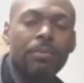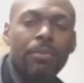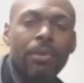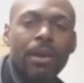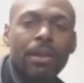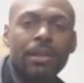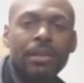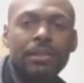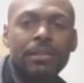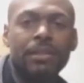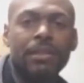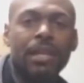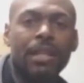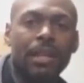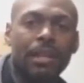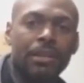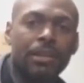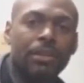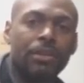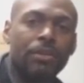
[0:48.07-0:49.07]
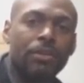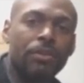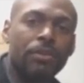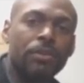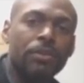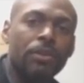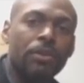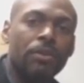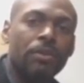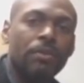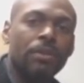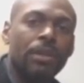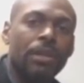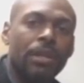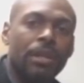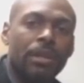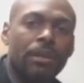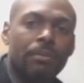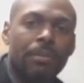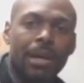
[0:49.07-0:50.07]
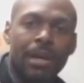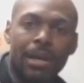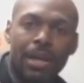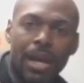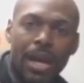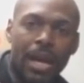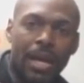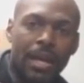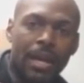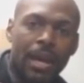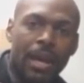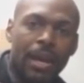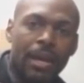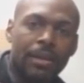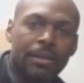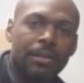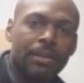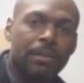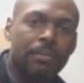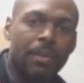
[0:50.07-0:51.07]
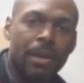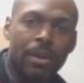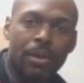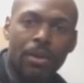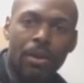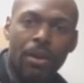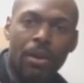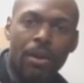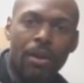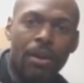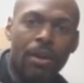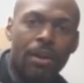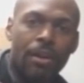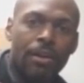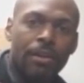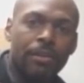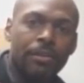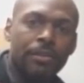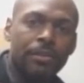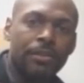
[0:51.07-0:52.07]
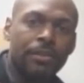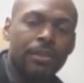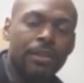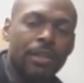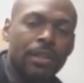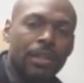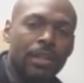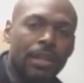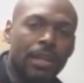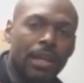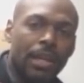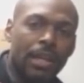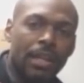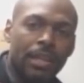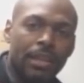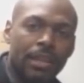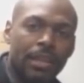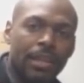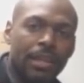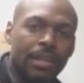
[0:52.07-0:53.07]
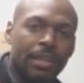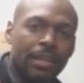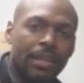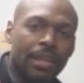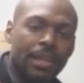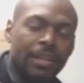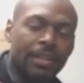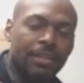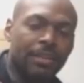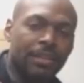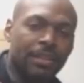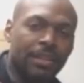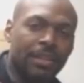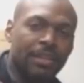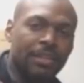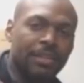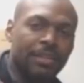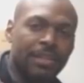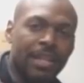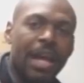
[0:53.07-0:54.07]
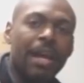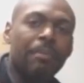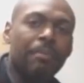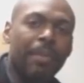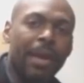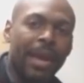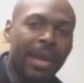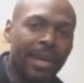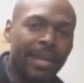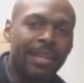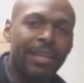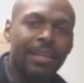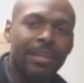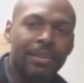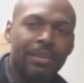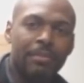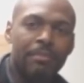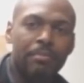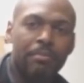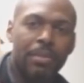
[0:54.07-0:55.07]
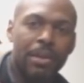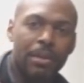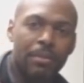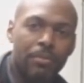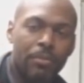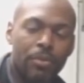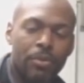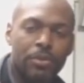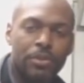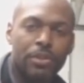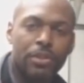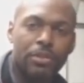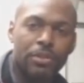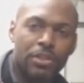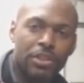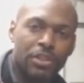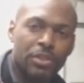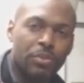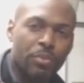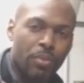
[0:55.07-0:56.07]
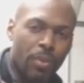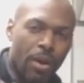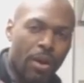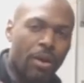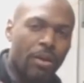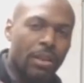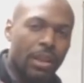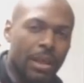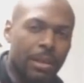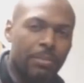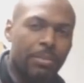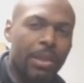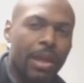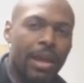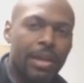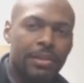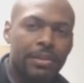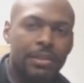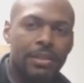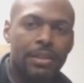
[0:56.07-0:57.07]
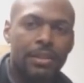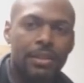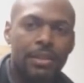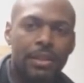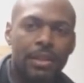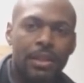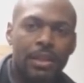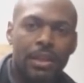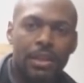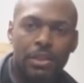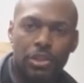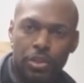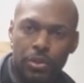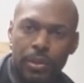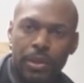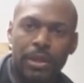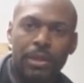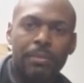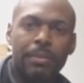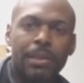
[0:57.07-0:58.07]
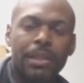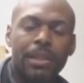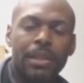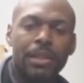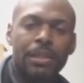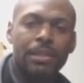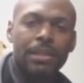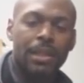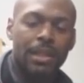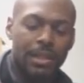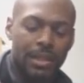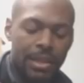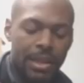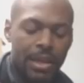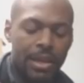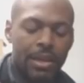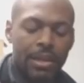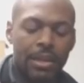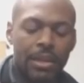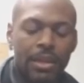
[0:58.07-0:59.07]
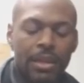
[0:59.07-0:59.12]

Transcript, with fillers: the products that I like to use on my kayaks and my cars, anything that is not painted, but more so just raw like plastic, trim and things like that,